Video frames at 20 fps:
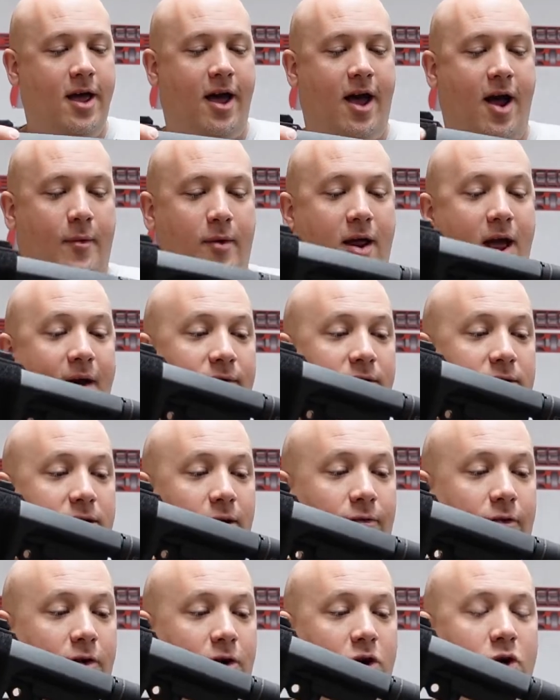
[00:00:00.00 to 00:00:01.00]
I would have a
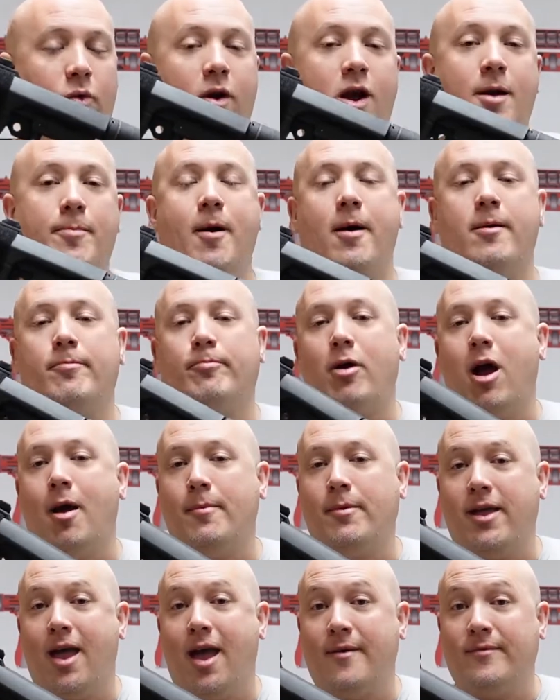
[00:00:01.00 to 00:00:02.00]
different grip. I'd
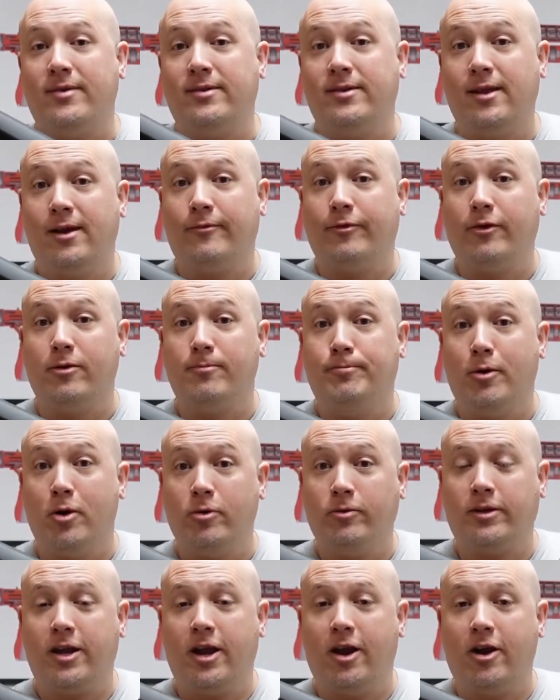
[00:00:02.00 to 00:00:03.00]
probably have a different
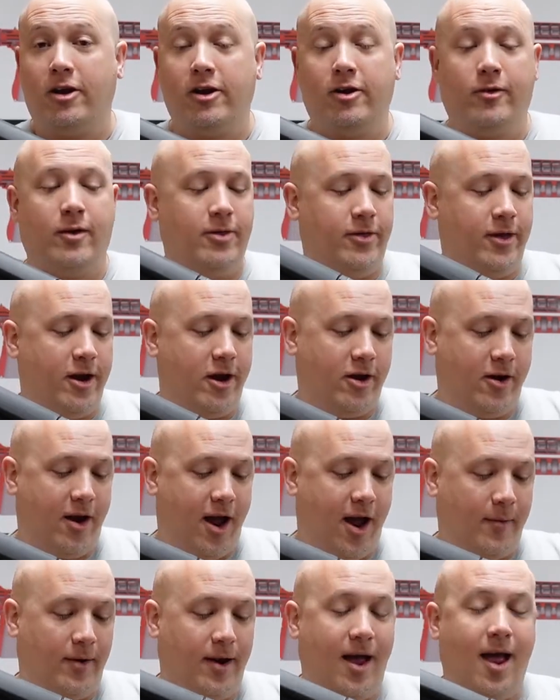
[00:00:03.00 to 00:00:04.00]
bolt carrier in there.
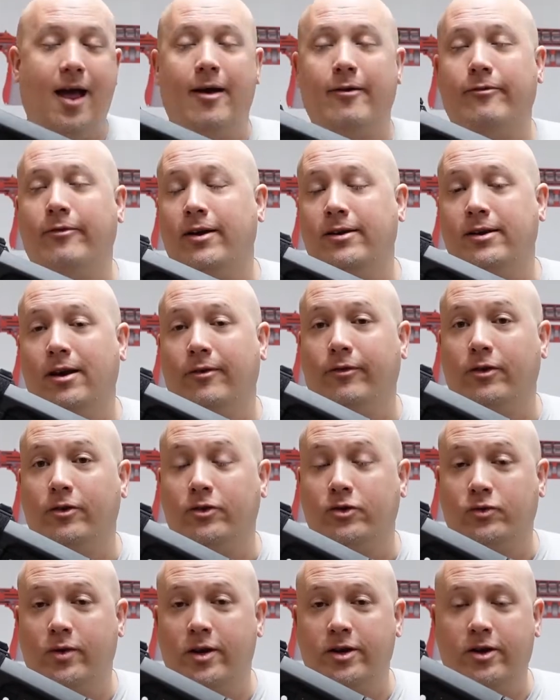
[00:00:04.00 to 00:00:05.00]
I would have a different
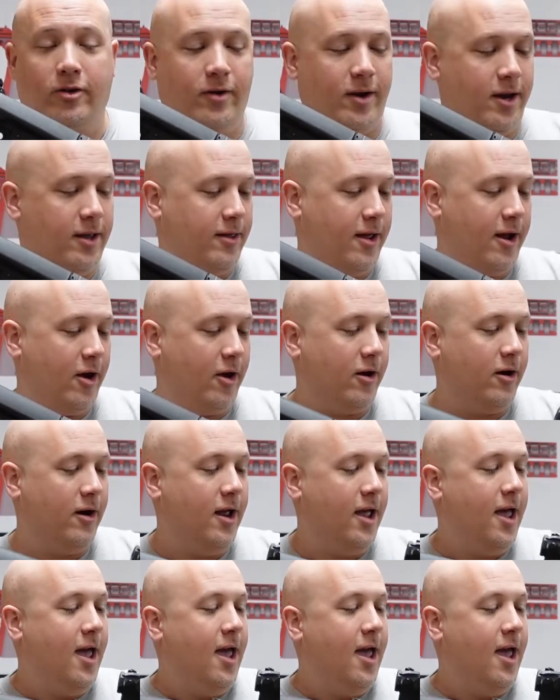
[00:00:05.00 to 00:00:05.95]
trigger in there.